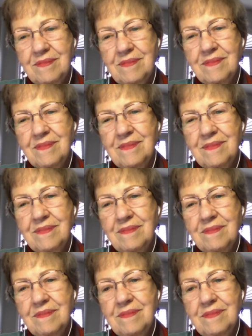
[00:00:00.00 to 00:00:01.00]

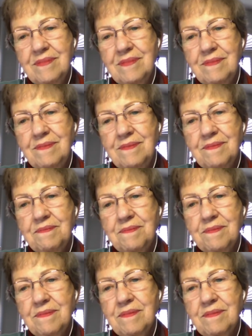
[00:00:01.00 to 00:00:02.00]

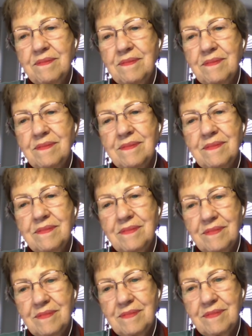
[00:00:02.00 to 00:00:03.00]

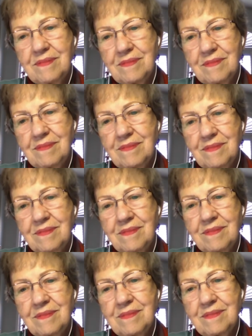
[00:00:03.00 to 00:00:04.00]

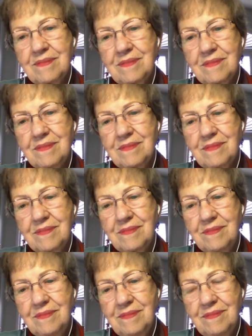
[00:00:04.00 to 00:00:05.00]

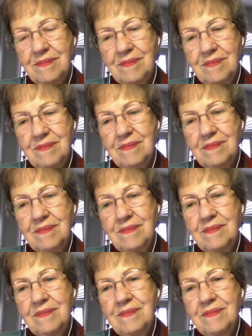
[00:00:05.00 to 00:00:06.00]

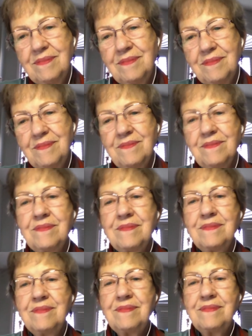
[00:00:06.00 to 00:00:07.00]

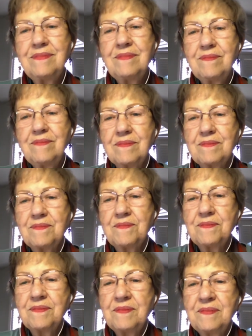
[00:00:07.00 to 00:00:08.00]
The person shown says nothing.